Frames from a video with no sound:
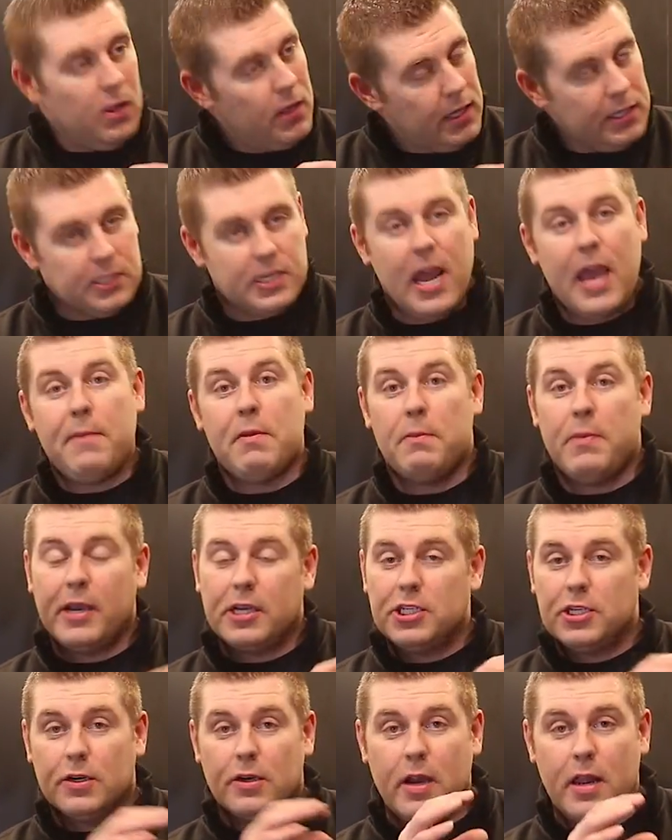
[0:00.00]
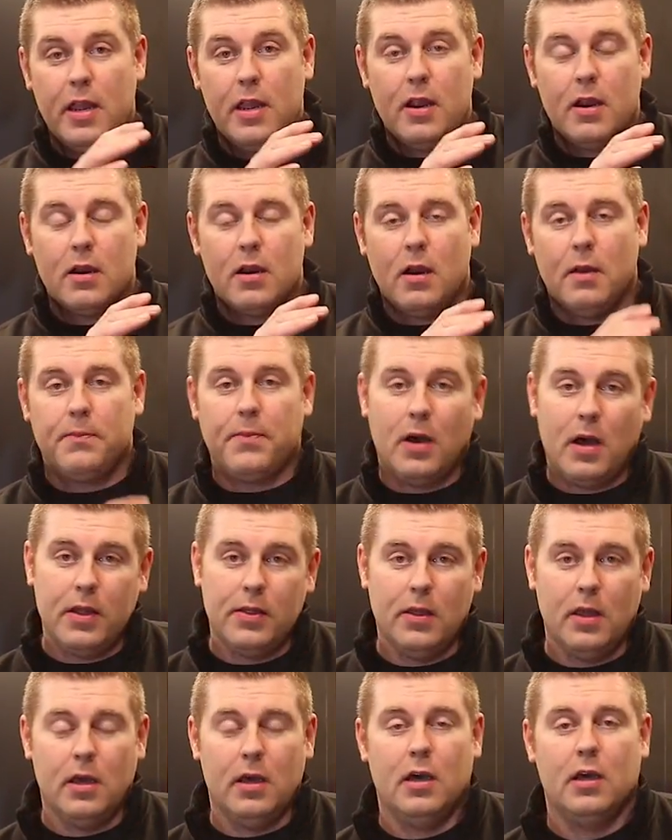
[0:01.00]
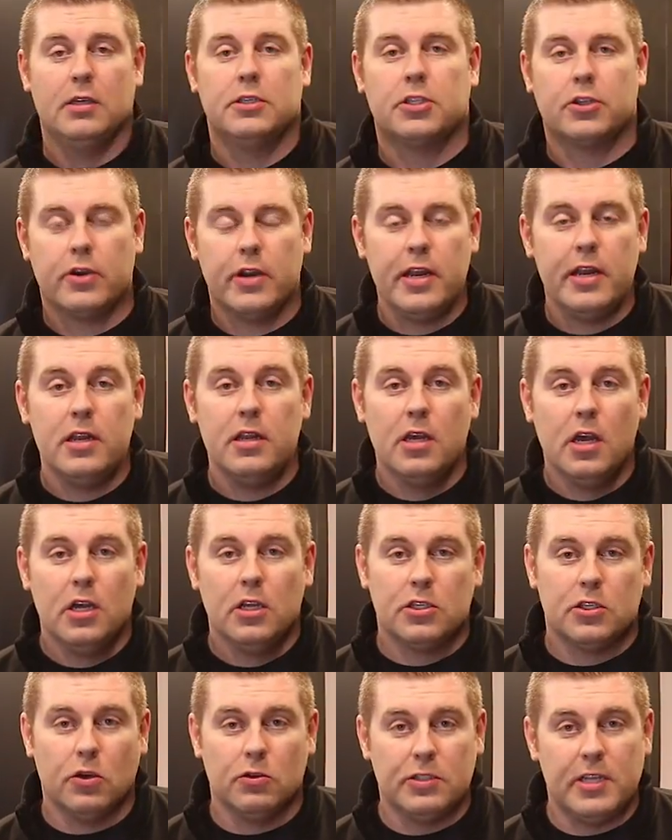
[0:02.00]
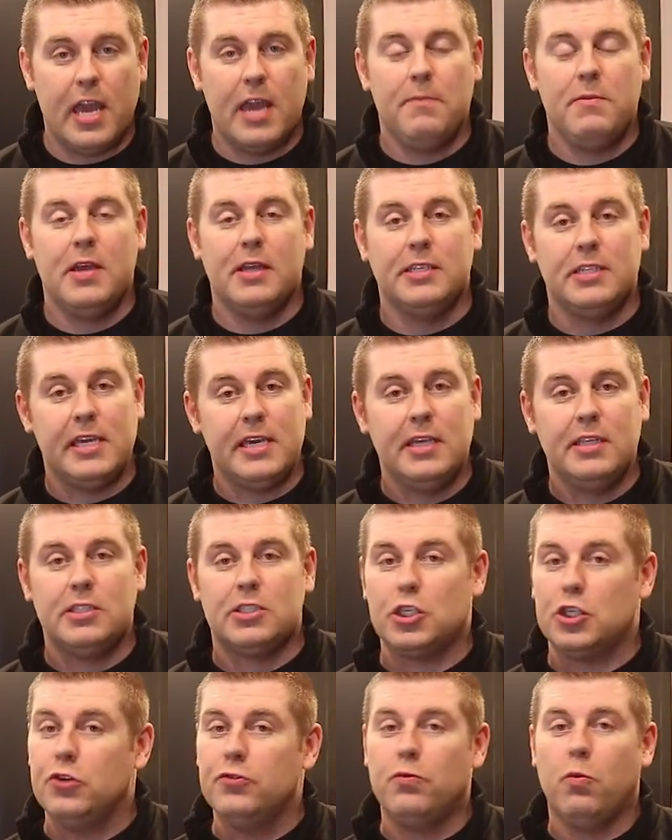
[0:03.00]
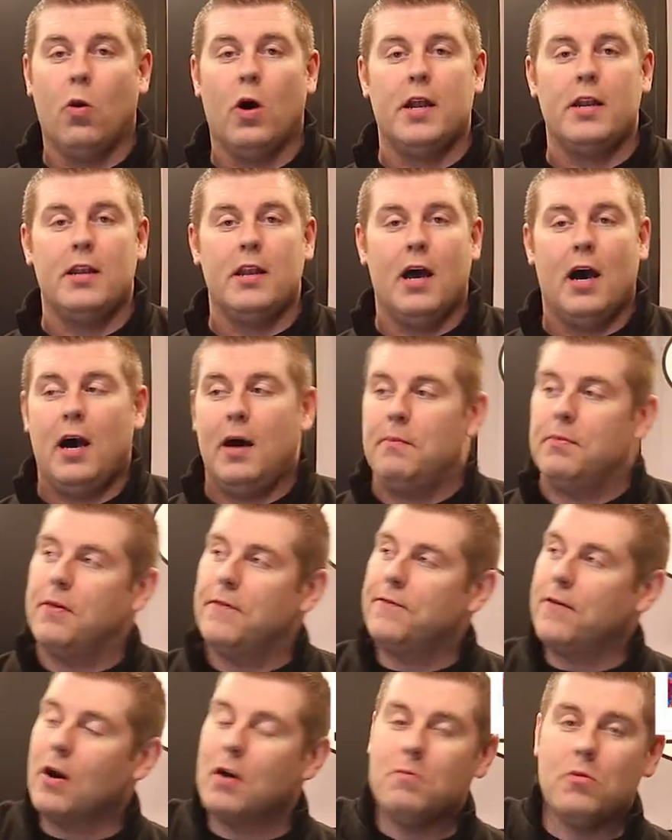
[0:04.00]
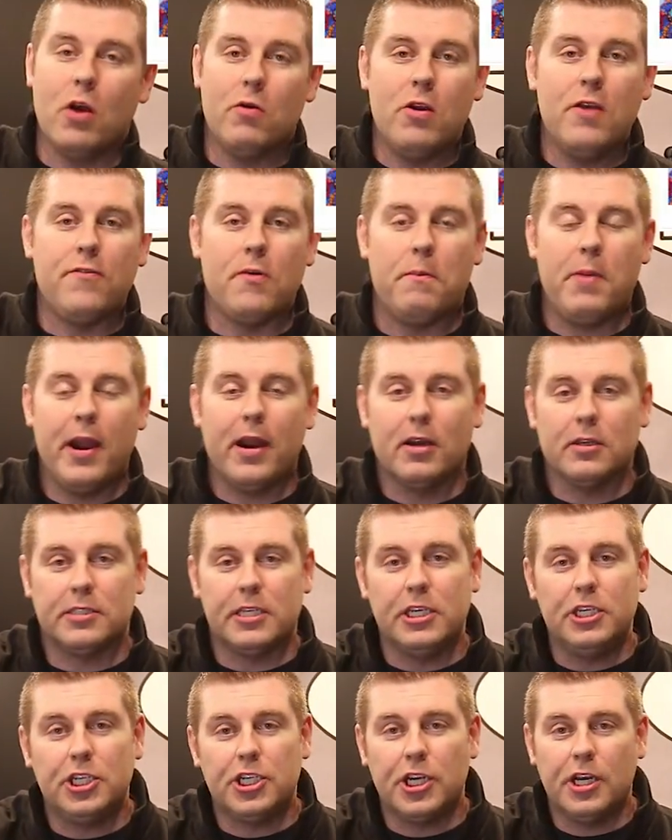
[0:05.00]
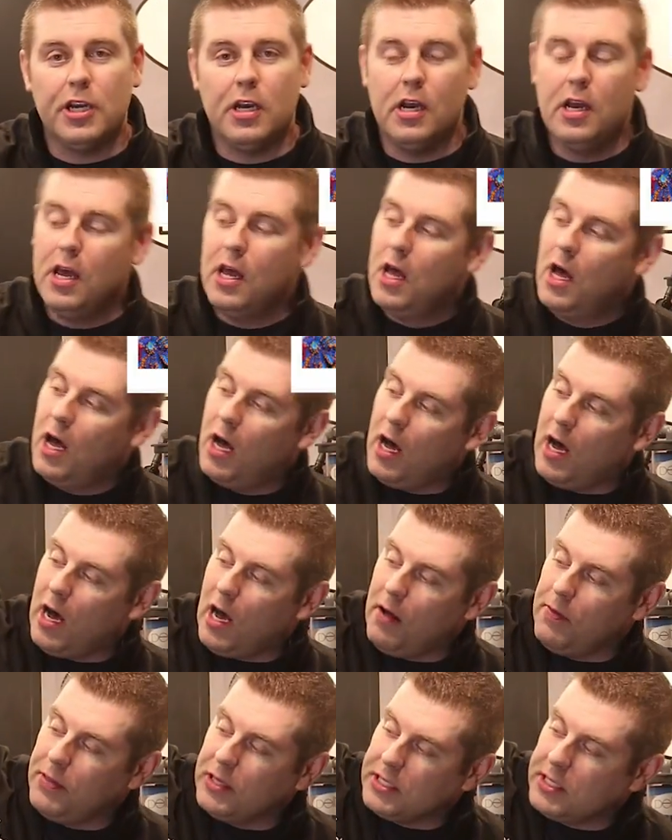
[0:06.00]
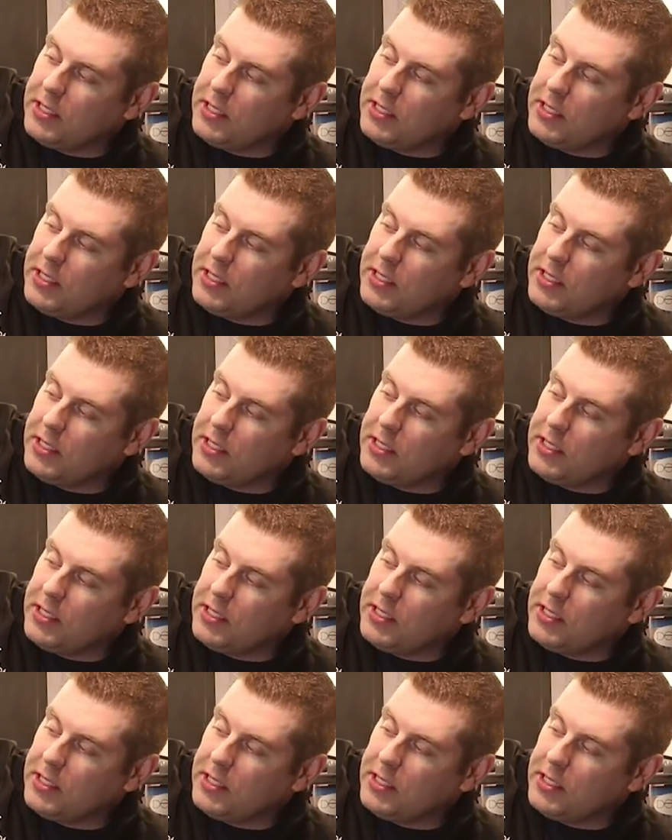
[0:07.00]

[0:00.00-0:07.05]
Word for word: his name and picture right here up on the screen. So Damian Deans, you've won um, the Farm Boy Reef Apparel t-shirt, um, the